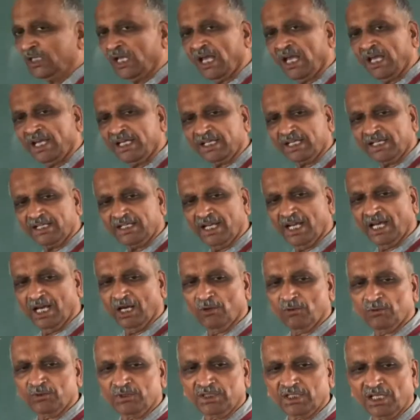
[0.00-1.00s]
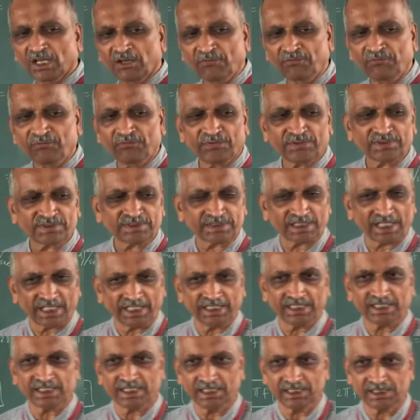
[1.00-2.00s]
I can have f
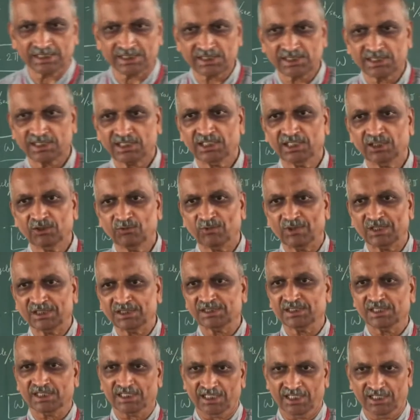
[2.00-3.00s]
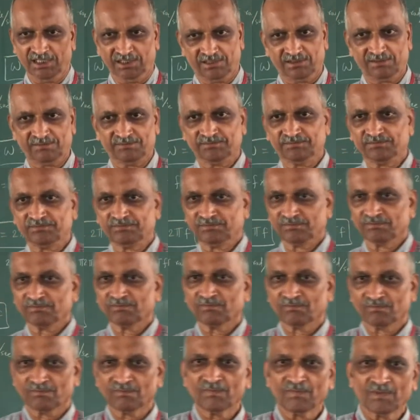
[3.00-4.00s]
cycles in 1 second.
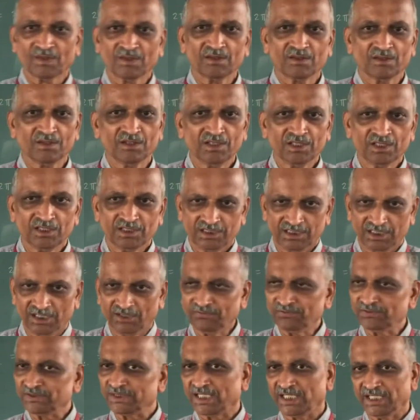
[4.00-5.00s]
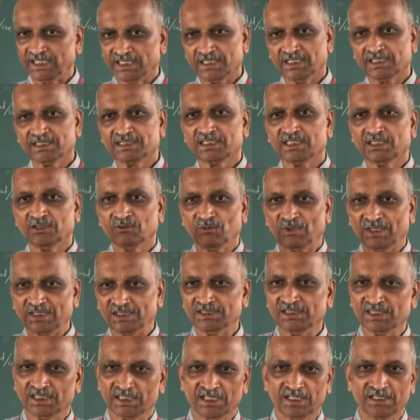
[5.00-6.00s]
F cycles in 1
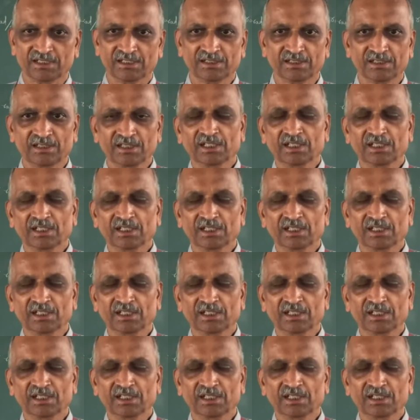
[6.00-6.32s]
second.